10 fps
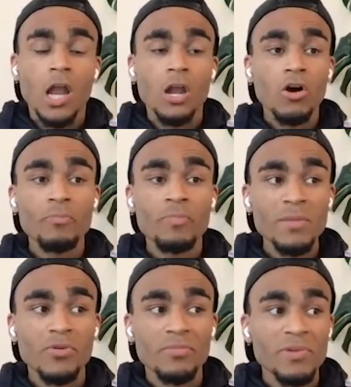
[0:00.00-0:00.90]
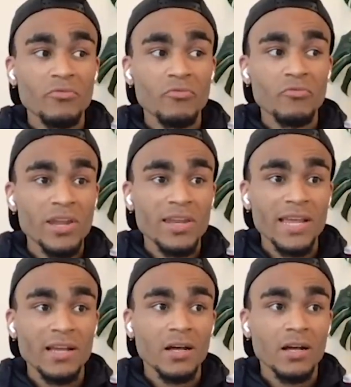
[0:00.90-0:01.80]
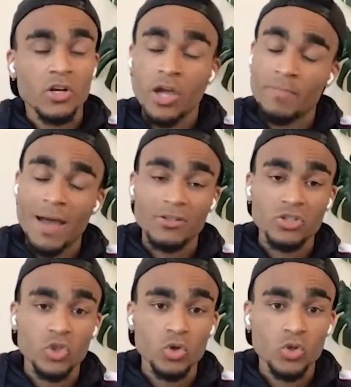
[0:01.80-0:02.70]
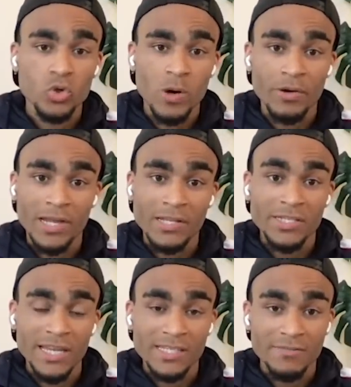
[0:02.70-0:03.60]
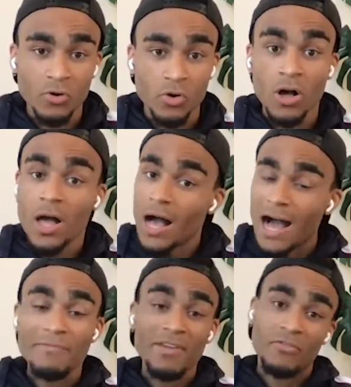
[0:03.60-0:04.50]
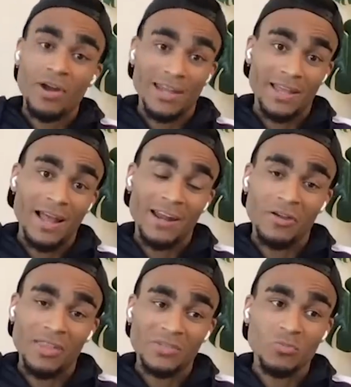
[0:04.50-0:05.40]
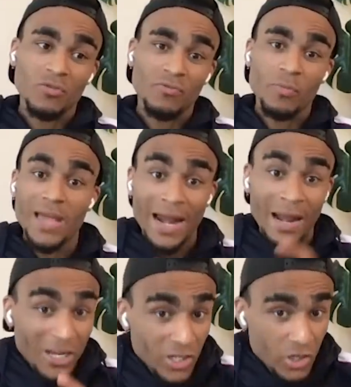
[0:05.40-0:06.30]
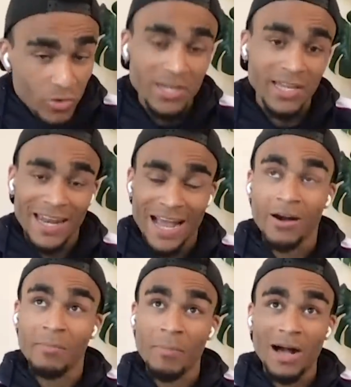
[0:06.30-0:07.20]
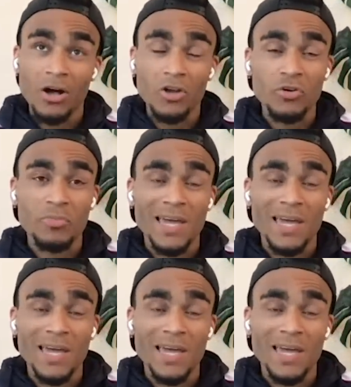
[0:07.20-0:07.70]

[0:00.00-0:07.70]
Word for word: a lot of people have been reading, going back to George Orwell, 1984. I've never read it, and I know that's more for me. And I'm actually reading it now. I'm about 100